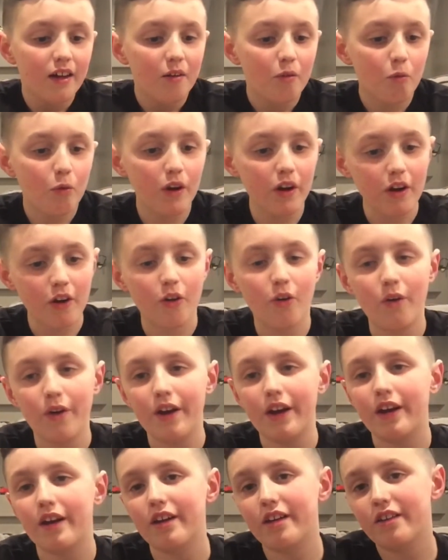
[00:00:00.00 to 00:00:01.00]
we are
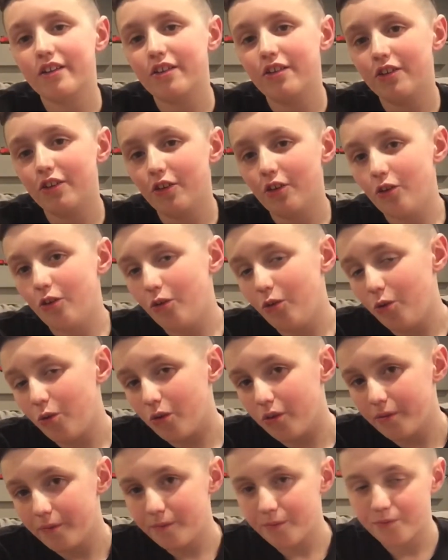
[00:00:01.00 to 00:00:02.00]
going to
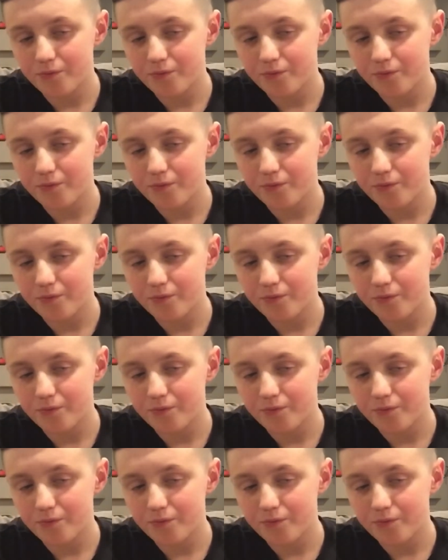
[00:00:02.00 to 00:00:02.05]
do